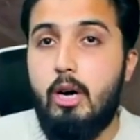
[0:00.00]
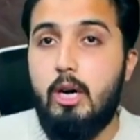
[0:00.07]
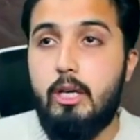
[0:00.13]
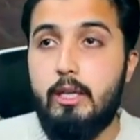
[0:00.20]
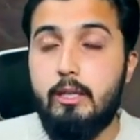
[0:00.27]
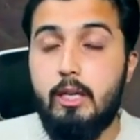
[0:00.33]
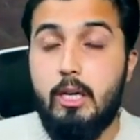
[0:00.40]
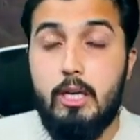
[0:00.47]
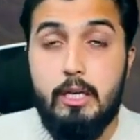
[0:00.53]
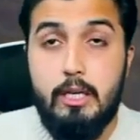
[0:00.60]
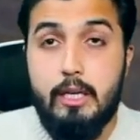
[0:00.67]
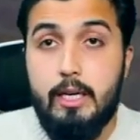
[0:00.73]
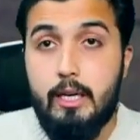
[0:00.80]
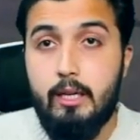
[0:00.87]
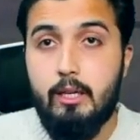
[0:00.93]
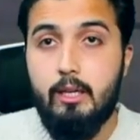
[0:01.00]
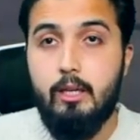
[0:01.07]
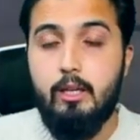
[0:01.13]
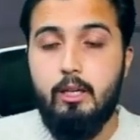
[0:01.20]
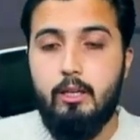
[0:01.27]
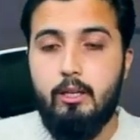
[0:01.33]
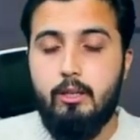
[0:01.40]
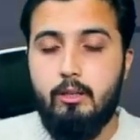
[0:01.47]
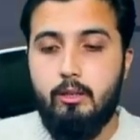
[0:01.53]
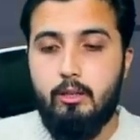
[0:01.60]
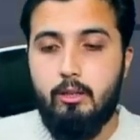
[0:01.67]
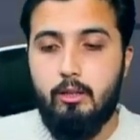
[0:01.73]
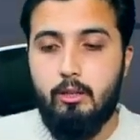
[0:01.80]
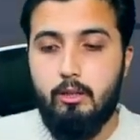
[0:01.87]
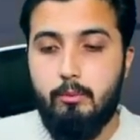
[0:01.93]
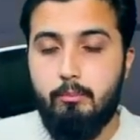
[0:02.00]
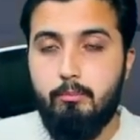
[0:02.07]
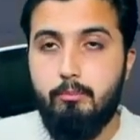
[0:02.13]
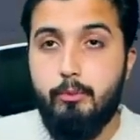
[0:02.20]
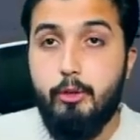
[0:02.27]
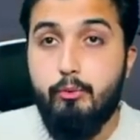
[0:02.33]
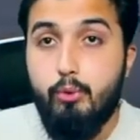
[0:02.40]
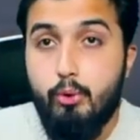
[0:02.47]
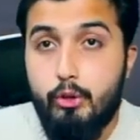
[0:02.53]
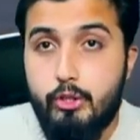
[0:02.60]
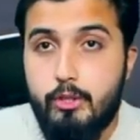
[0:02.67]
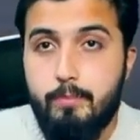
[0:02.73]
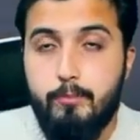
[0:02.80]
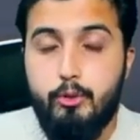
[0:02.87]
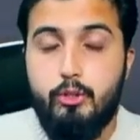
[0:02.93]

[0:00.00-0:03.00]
are earning rewards.